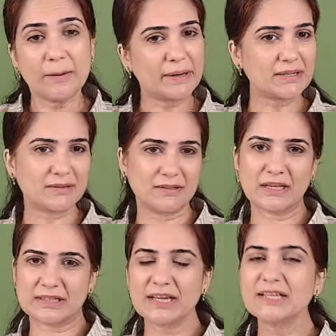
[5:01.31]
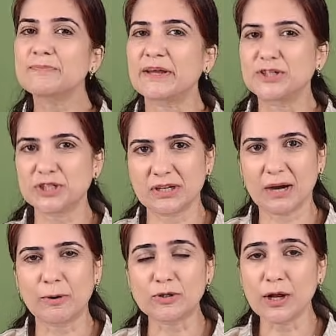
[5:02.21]
But nothing is mentioned
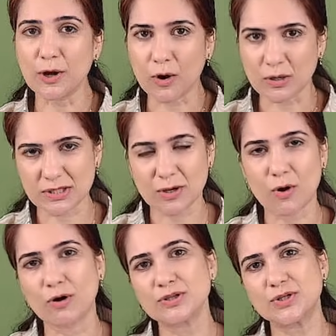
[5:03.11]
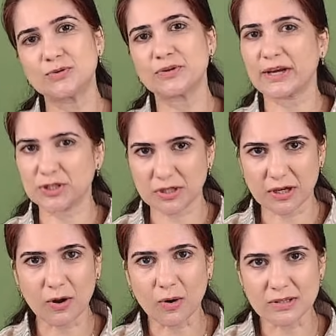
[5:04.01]
about the loss caused due to
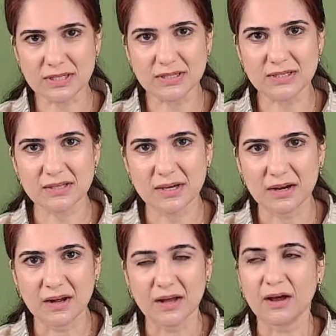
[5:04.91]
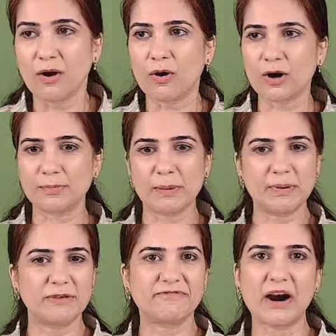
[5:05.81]
natural causes or
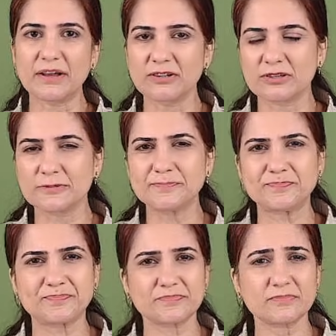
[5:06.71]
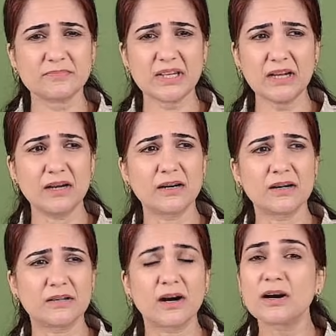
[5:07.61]
maybe fire,
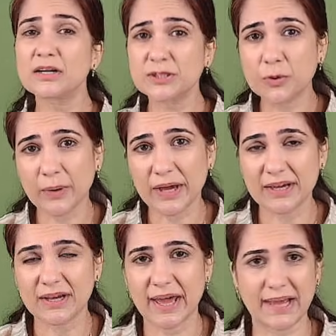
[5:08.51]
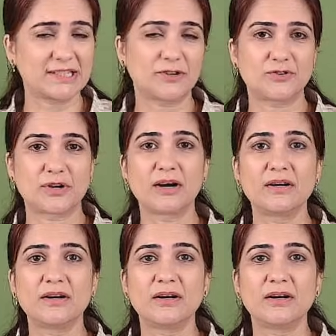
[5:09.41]
earthquake, etc.